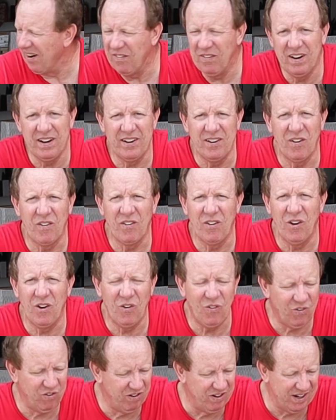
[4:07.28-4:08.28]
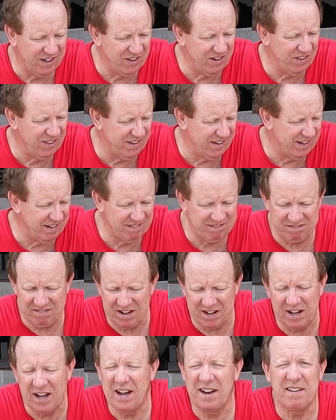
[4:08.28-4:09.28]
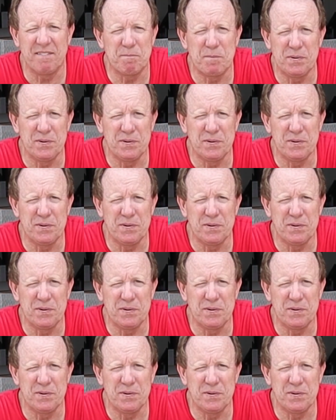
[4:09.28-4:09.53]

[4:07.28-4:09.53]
And I really don't know, other than they got